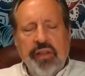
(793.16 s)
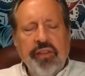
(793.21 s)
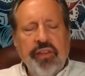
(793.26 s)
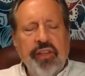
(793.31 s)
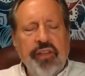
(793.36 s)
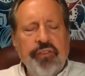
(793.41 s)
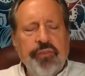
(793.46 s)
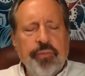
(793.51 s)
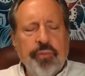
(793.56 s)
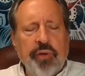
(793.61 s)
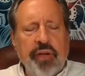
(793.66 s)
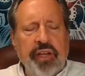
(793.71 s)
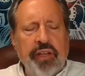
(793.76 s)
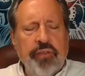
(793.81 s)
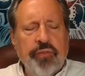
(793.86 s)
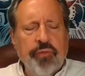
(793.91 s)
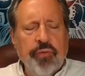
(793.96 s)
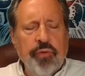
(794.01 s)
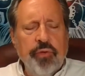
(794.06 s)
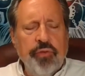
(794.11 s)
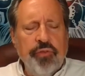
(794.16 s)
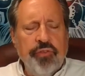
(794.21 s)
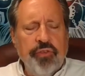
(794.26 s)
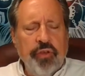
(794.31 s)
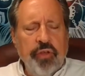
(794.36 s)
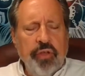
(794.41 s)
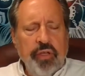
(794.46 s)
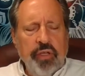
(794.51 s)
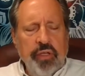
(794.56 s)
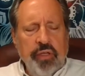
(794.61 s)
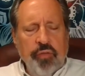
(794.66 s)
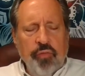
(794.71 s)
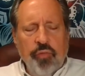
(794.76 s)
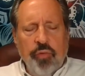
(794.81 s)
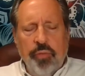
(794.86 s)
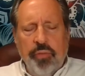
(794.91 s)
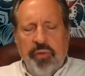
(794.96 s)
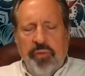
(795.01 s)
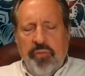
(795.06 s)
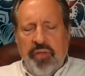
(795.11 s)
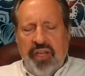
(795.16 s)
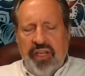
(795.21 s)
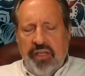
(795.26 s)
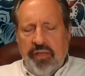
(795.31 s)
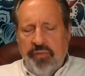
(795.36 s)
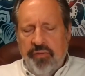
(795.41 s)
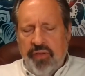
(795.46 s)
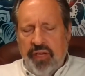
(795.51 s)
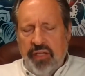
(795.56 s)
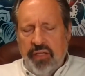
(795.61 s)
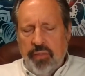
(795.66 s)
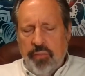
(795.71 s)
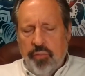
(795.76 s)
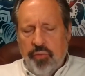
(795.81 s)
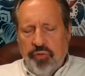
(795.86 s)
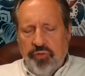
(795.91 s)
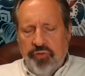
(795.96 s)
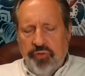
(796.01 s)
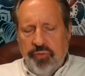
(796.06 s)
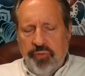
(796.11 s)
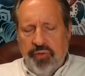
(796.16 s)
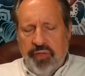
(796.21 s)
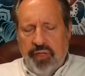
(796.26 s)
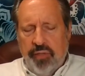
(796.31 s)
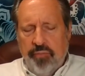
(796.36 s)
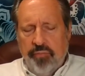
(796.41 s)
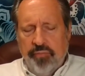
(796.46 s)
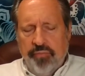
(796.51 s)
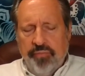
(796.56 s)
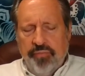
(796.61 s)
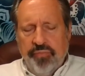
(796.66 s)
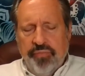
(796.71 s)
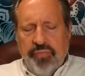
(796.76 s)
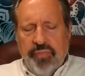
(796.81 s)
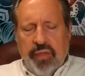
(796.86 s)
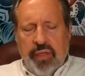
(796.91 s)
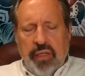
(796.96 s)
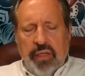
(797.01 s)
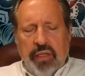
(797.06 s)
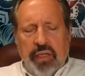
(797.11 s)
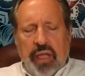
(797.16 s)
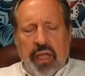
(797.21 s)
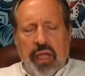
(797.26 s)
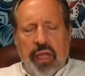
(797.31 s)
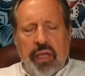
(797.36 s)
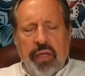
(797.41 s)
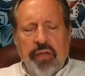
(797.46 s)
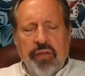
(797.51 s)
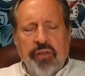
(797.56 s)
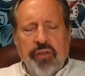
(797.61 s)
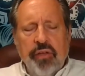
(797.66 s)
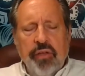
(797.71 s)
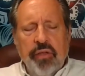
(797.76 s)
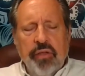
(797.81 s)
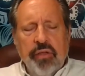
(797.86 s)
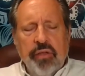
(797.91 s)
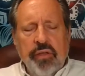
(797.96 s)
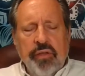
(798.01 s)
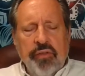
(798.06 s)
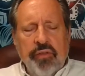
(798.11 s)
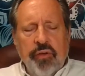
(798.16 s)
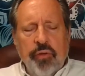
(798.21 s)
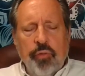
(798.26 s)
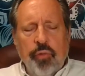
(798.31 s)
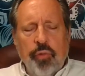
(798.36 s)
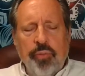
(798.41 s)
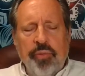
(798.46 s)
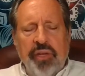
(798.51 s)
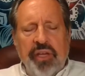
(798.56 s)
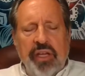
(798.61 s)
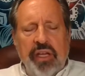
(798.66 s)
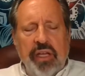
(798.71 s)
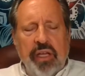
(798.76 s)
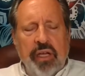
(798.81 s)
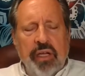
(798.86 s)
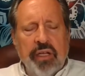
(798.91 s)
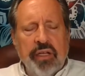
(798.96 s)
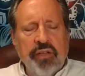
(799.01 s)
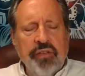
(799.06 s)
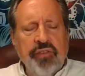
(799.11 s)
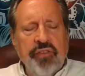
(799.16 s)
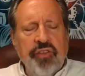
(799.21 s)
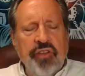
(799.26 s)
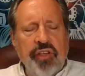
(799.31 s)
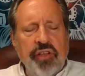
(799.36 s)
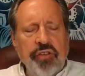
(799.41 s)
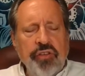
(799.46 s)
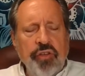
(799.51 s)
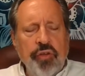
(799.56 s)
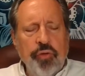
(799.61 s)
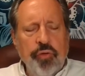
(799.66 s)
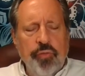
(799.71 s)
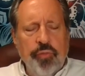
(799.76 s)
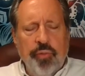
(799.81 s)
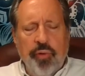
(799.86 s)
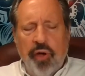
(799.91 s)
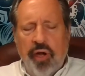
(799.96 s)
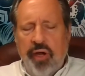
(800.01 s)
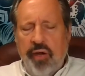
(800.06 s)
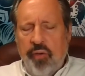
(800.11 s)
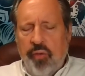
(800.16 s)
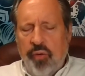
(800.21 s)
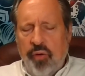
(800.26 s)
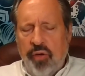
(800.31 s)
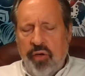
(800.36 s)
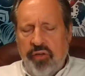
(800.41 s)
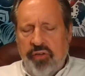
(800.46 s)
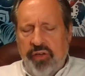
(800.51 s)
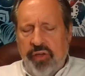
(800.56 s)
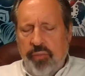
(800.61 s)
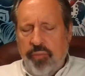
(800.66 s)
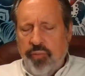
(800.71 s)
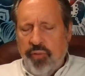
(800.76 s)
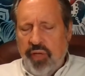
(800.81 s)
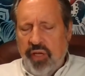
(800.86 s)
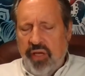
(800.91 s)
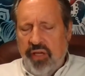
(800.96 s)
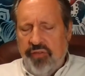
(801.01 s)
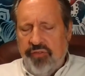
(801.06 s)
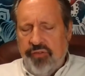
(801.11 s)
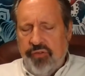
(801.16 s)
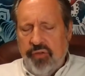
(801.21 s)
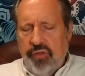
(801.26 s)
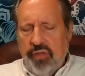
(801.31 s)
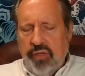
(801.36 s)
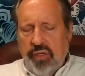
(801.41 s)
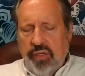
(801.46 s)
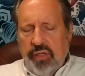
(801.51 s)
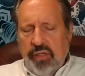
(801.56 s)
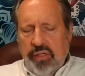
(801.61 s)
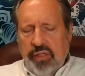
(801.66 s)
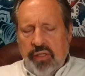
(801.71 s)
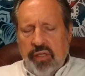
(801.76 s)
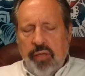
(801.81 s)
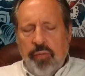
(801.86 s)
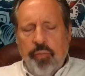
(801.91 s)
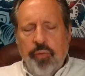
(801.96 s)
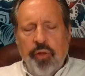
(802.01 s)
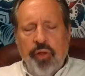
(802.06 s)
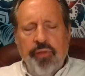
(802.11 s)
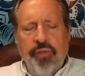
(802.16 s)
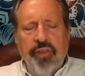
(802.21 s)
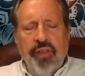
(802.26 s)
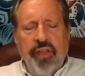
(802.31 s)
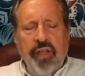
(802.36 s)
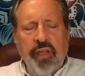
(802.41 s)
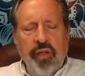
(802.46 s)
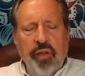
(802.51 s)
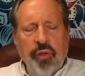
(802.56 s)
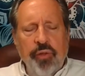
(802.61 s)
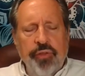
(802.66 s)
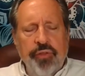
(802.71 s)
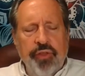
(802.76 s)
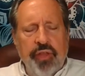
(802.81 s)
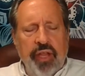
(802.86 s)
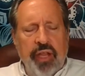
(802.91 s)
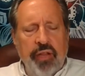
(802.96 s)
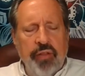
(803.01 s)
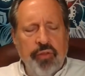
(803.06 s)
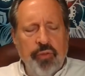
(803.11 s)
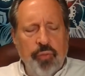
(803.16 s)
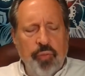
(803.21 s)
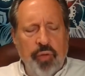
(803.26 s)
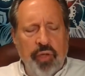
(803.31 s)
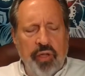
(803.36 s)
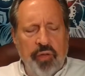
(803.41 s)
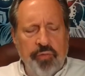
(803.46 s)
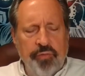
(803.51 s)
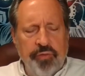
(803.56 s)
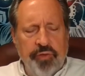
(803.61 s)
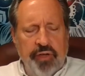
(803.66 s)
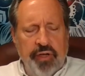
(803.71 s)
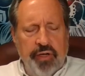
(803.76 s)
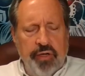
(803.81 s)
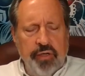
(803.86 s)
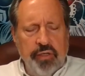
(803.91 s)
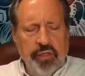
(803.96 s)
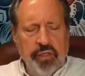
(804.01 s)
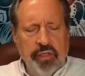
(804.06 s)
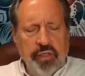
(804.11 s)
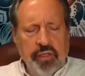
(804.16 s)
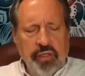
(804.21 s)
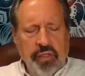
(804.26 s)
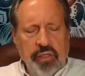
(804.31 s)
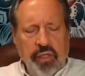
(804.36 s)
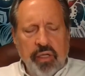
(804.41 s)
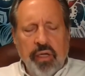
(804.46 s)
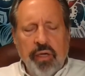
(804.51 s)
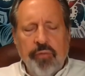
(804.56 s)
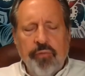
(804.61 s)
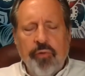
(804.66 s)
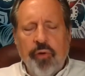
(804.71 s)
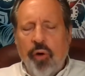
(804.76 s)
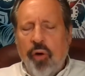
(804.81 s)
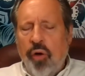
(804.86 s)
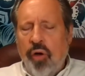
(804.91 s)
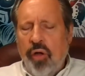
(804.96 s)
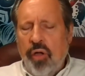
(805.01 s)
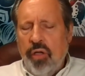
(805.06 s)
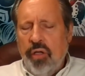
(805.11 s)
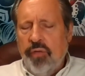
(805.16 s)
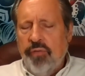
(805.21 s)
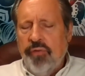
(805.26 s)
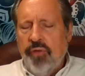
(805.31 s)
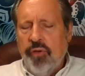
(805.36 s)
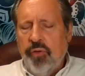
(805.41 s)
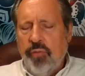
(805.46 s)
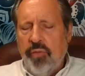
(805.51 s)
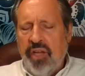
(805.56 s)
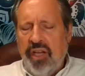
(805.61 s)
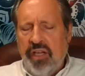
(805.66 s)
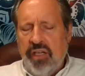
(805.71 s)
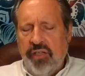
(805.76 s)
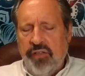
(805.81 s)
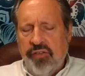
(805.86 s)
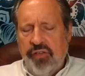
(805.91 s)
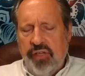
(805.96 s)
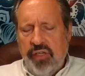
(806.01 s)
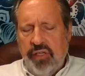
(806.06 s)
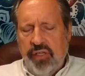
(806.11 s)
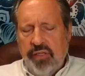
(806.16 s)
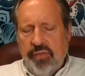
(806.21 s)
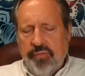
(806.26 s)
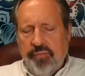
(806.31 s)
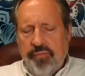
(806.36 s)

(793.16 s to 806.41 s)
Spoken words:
these breakthroughs will be made available to them, and there will be a continued priority placed upon the health and the welfare of all of humanity.